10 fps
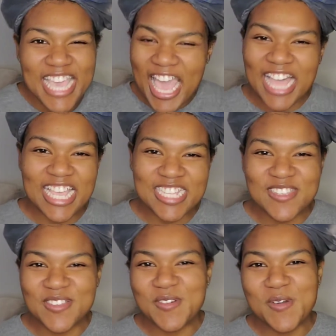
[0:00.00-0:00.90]
I like to
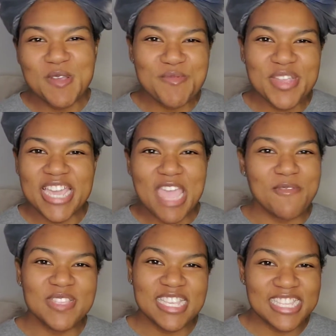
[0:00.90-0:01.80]
incorporate
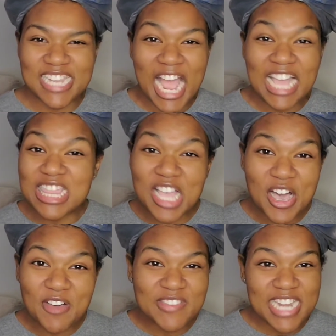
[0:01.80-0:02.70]
everything that I
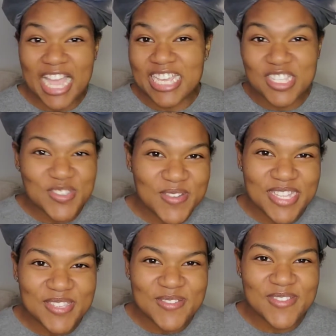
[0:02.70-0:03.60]
love and I enjoy
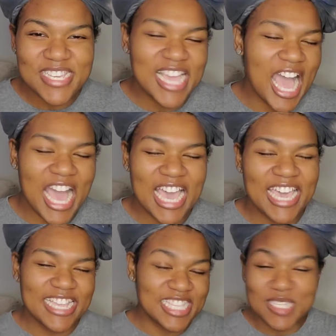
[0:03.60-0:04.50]
doing.
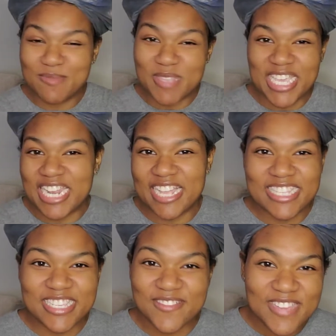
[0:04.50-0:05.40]
I display it out to
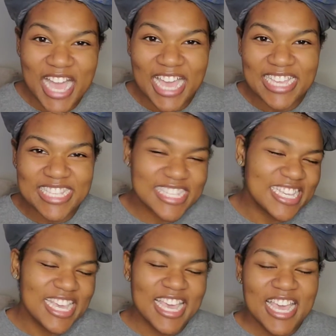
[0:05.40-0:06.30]
you guys.
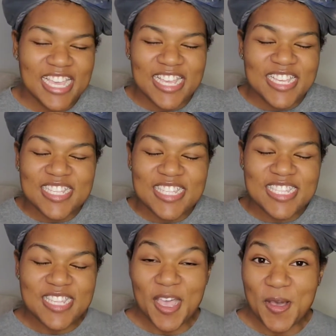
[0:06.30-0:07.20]

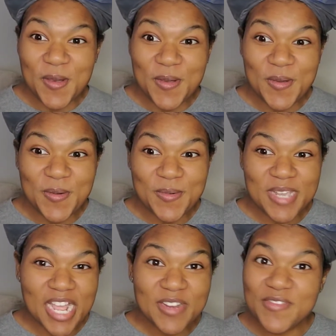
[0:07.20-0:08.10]
So,
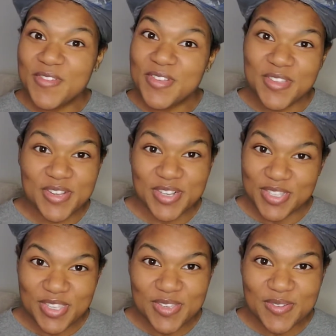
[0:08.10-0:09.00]
without further
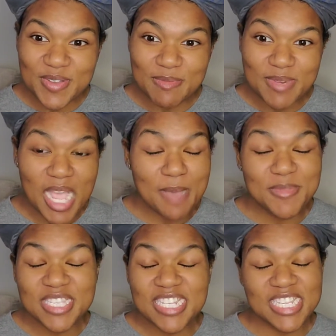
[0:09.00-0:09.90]
ado, I'm going to hop
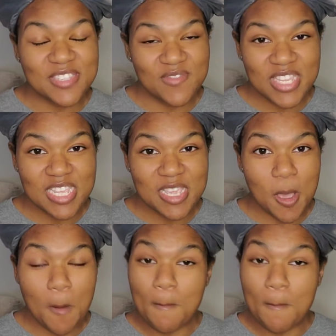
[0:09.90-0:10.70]
into this video.